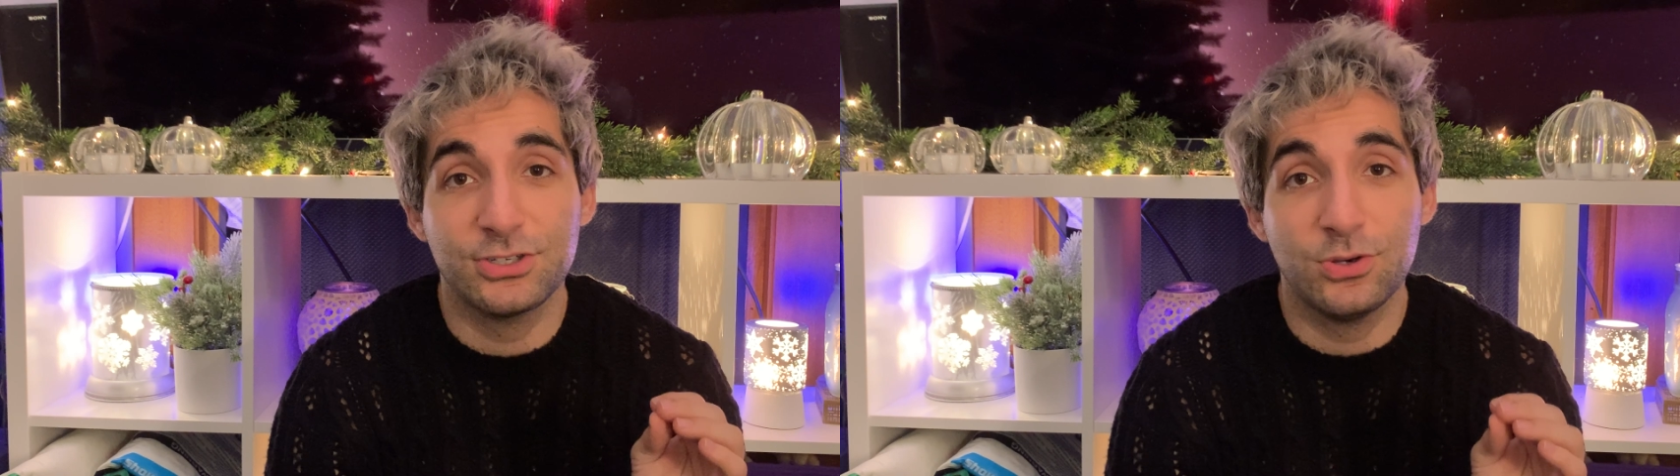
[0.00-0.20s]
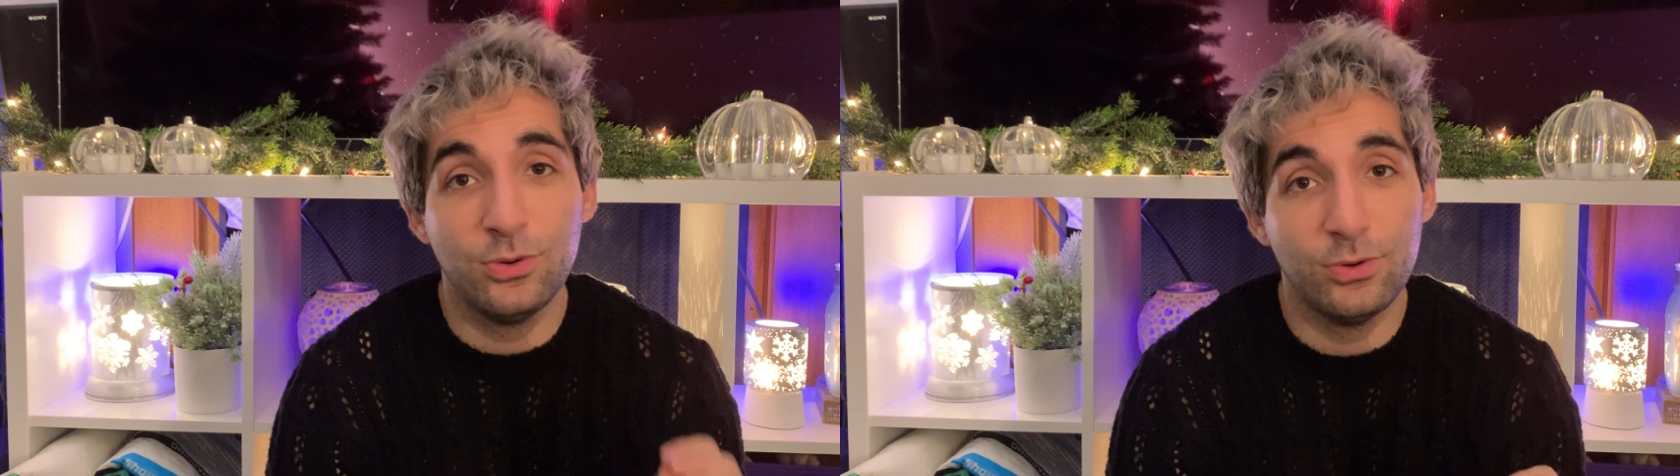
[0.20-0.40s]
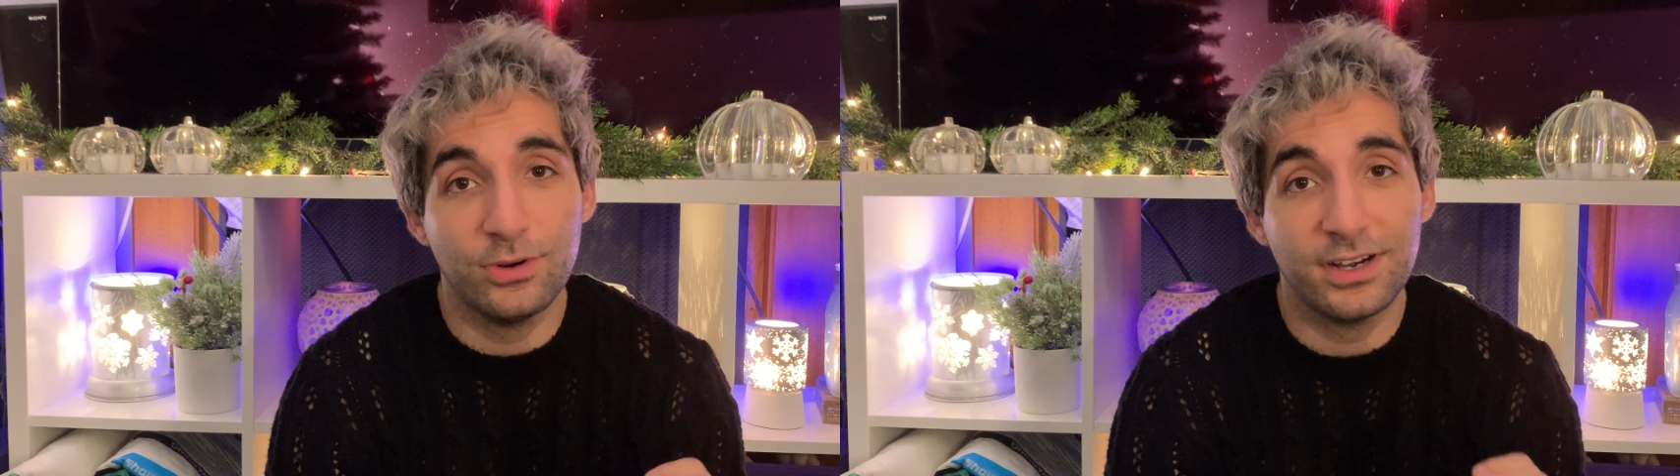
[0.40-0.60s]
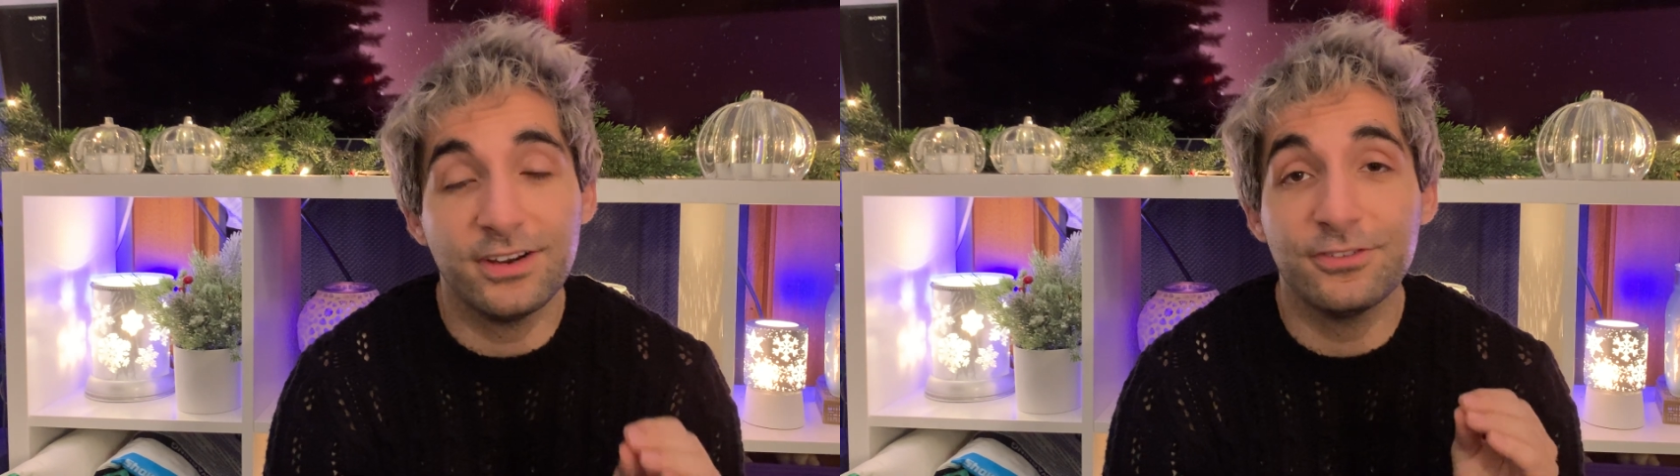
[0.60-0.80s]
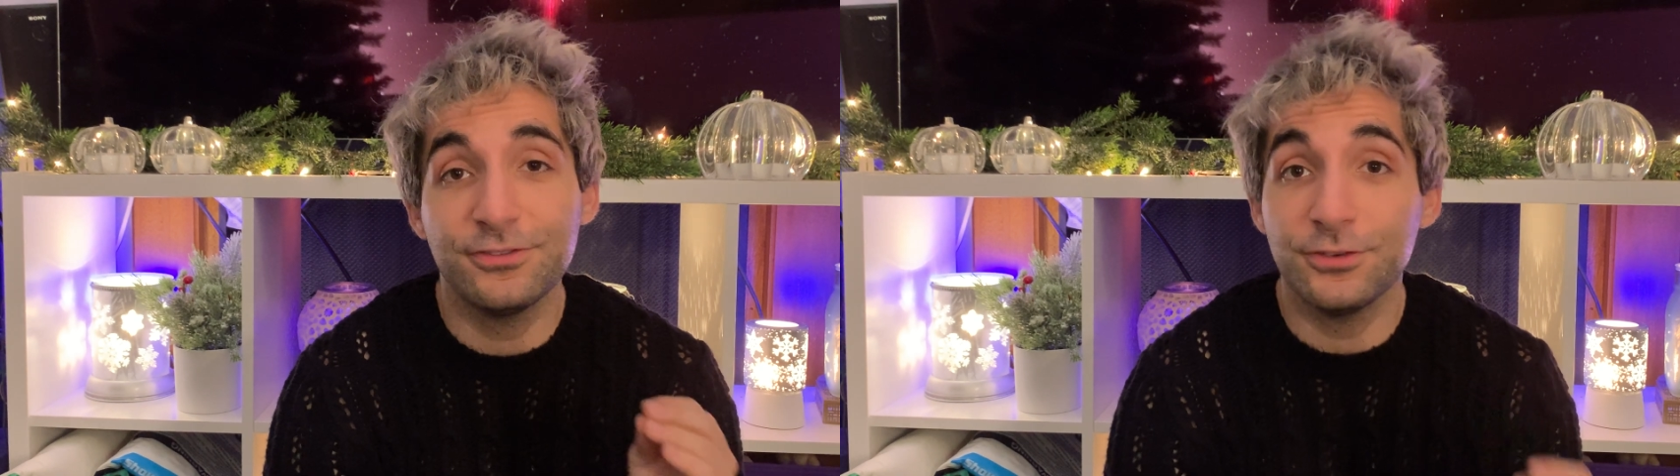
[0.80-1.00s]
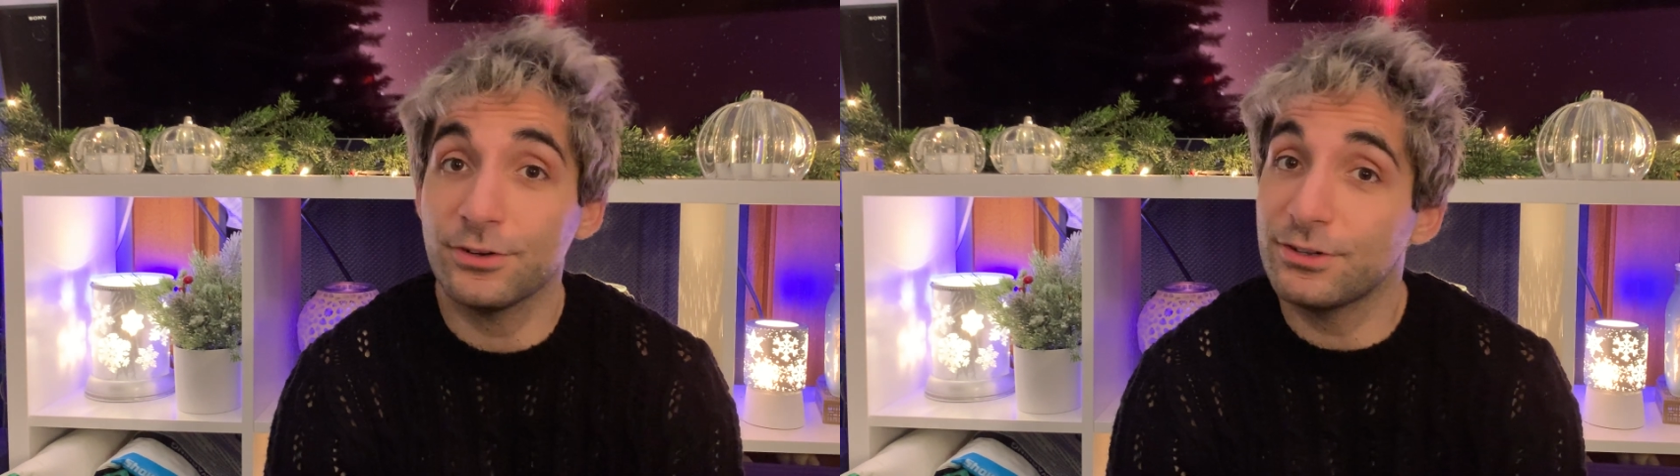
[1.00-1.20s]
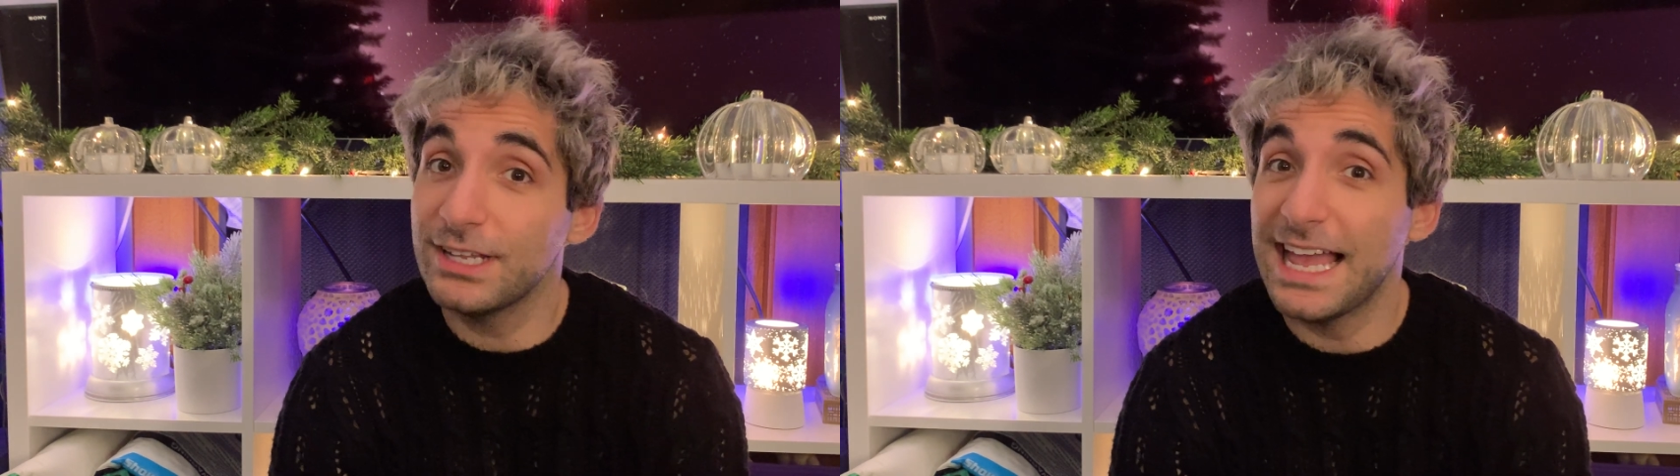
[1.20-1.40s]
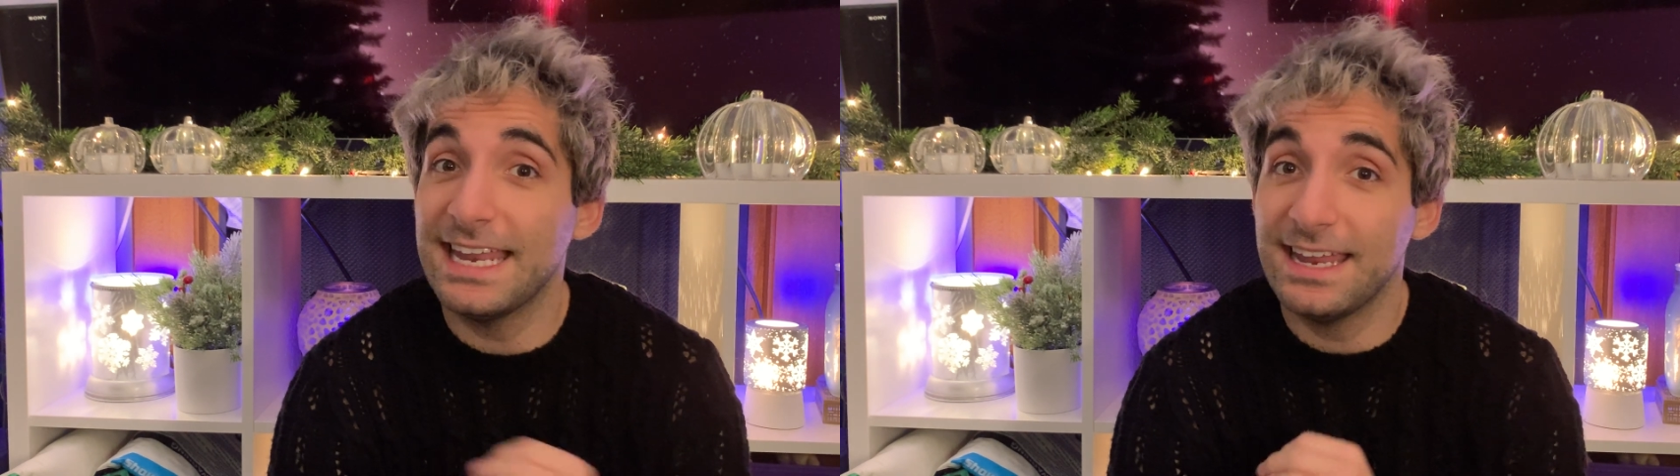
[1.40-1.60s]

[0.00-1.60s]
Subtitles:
Core Full and